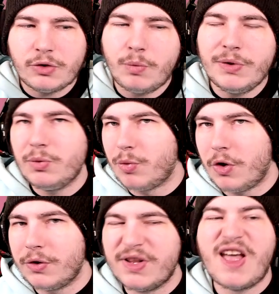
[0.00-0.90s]
only
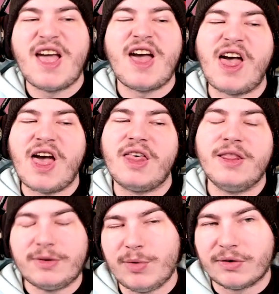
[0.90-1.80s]
one,
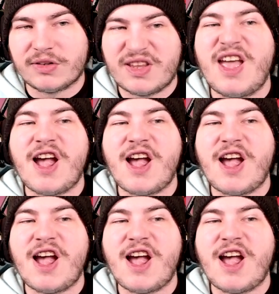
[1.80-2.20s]
let's be honest,